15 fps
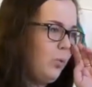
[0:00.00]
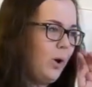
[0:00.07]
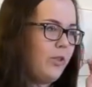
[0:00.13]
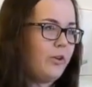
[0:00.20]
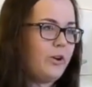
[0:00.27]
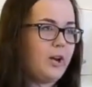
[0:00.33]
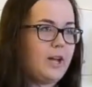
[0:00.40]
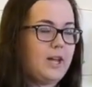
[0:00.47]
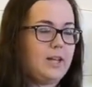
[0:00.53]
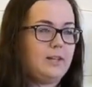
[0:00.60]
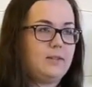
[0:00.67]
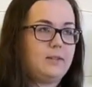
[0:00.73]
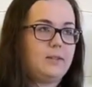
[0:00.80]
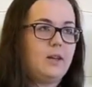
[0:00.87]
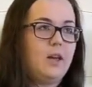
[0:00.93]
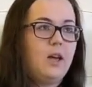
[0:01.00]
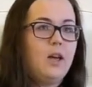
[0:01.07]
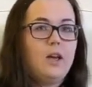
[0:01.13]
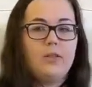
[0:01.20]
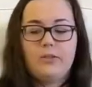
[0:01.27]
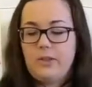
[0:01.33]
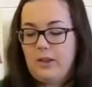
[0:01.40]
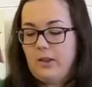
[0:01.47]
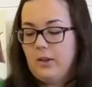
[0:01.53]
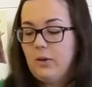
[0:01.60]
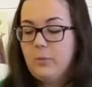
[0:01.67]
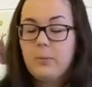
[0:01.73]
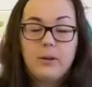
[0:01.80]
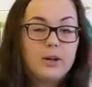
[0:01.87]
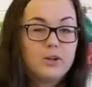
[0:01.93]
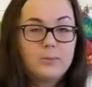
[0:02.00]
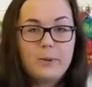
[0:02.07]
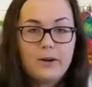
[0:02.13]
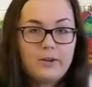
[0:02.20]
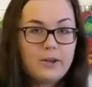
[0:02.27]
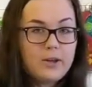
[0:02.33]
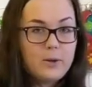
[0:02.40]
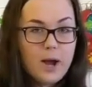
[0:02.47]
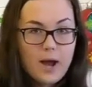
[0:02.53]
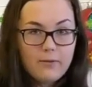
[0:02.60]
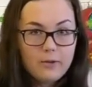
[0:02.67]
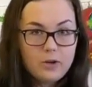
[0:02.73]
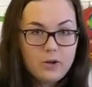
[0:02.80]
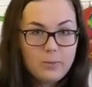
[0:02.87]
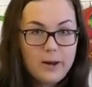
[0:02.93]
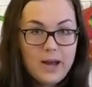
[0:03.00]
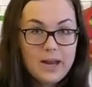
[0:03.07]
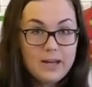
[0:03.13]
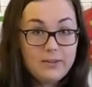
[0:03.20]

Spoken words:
Whether it's the little plush bear that you have on your bed,